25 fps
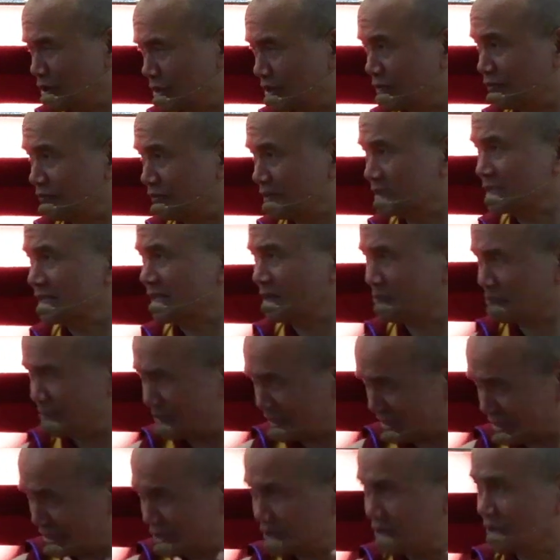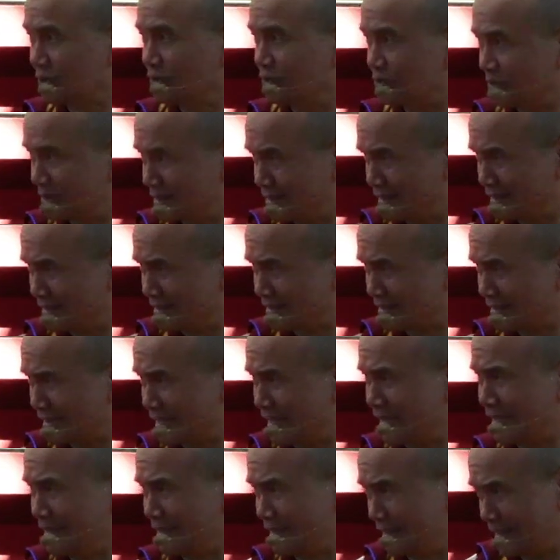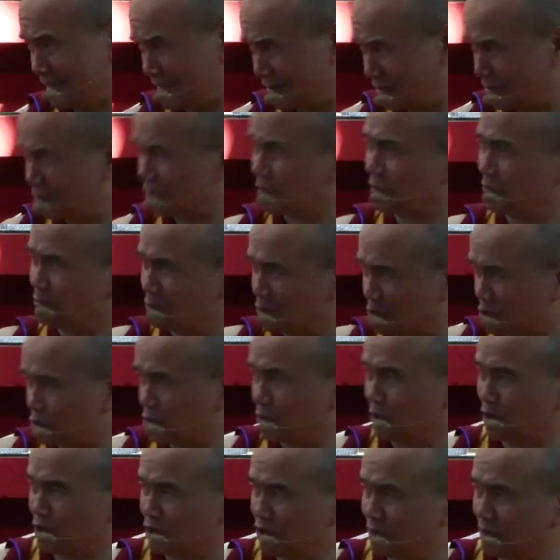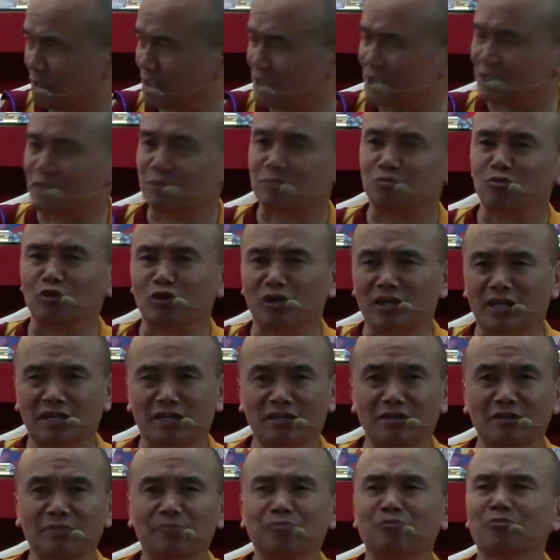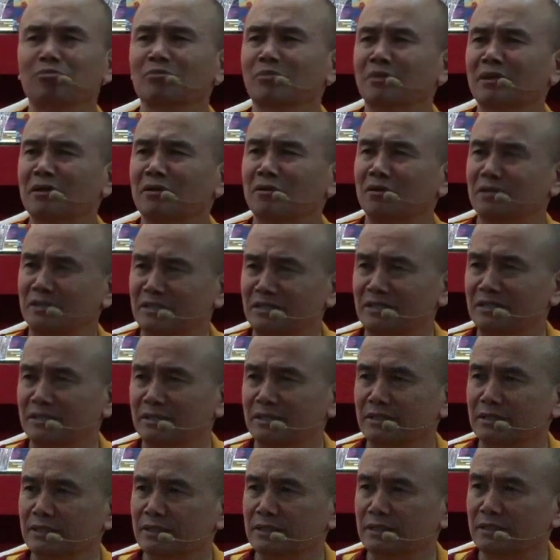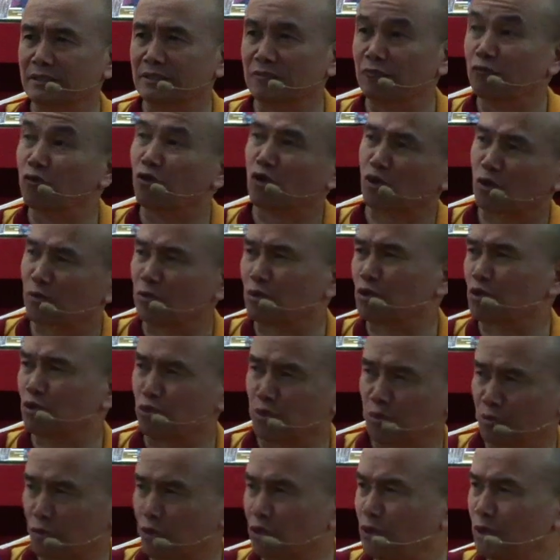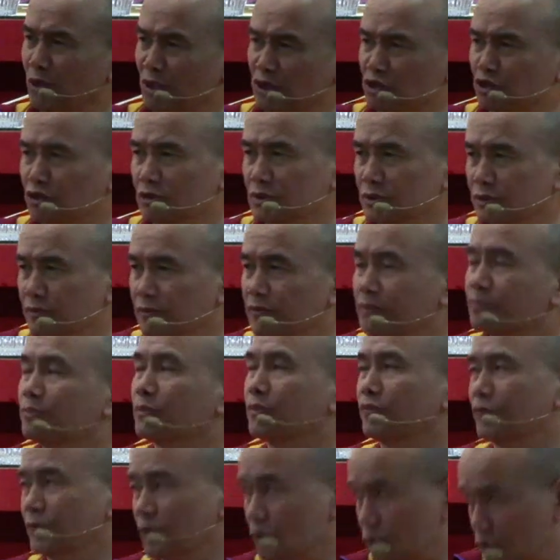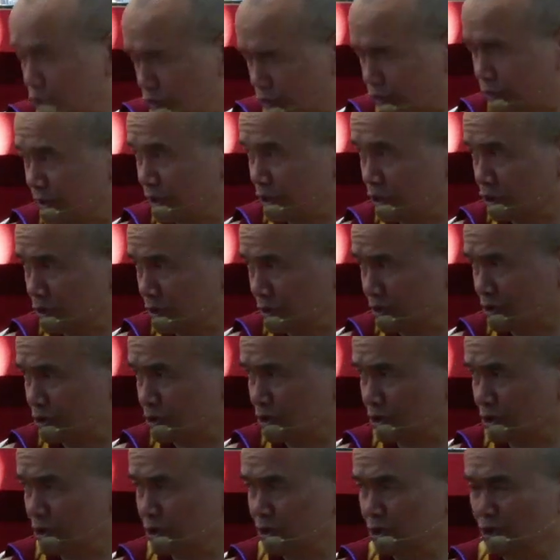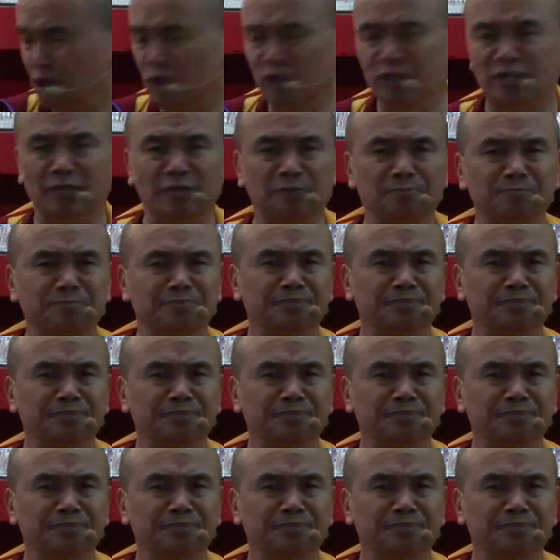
Okay, first let me continue with this, and then the Rainbow's question. This is more like the follow-up questions. Very good questions. Okay.